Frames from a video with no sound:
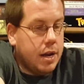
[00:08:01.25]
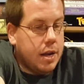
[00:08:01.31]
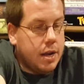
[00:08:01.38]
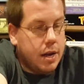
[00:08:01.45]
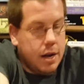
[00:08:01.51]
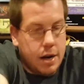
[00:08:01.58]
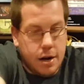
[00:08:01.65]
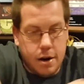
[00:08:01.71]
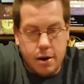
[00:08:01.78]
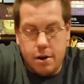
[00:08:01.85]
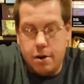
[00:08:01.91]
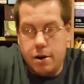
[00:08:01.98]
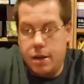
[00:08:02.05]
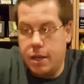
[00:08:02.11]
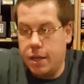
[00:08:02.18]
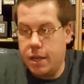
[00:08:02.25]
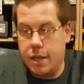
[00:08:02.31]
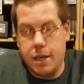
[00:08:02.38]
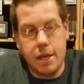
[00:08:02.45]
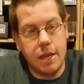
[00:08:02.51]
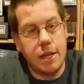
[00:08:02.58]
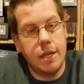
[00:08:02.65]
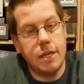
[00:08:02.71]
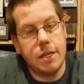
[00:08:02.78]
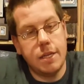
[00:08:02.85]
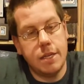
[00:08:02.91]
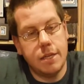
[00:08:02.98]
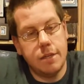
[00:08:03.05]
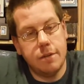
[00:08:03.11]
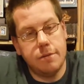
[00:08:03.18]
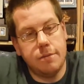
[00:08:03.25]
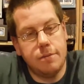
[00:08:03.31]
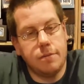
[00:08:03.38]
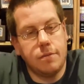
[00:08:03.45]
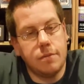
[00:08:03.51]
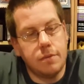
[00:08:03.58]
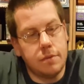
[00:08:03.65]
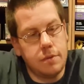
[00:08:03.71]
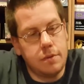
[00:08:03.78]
a great card in it.